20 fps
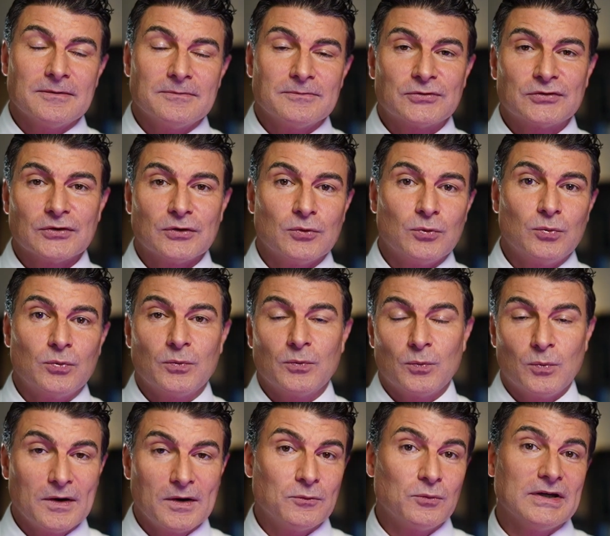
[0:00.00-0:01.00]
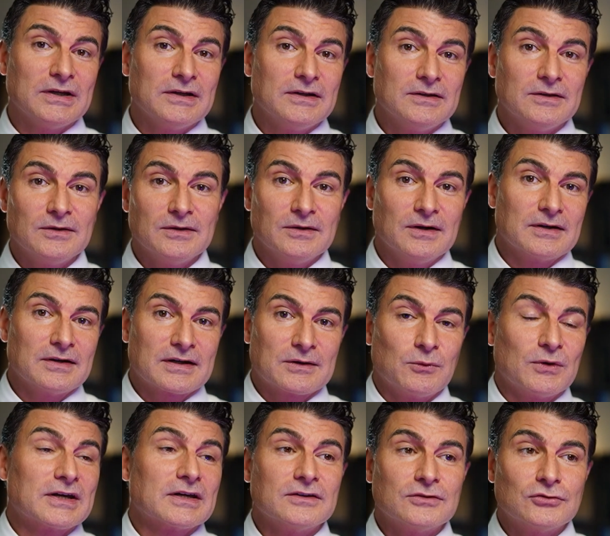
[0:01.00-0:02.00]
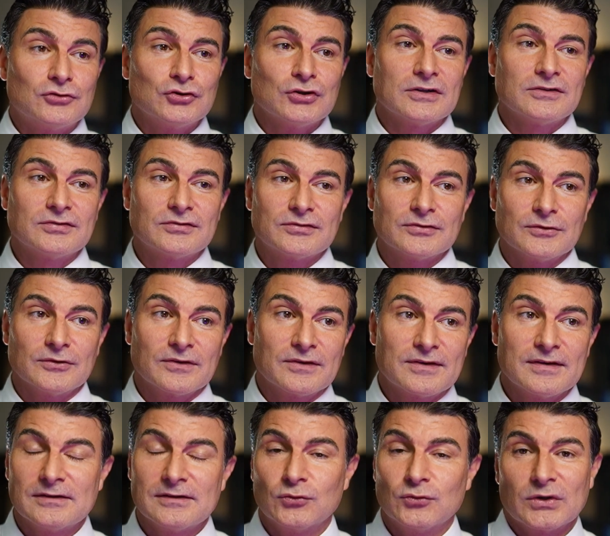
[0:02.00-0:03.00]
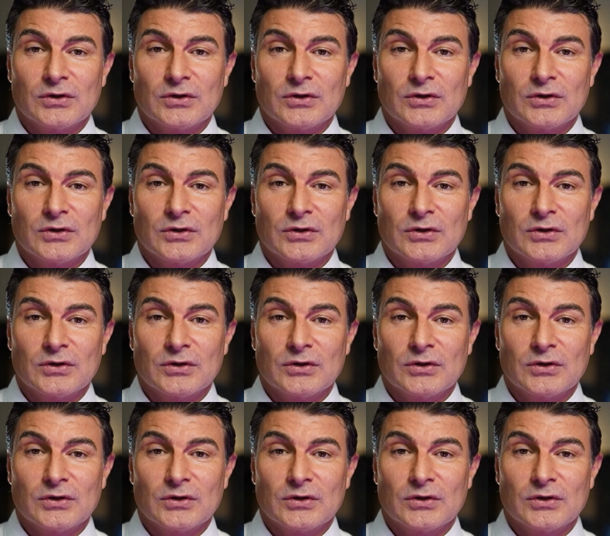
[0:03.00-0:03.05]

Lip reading: so when we can adjust certain things.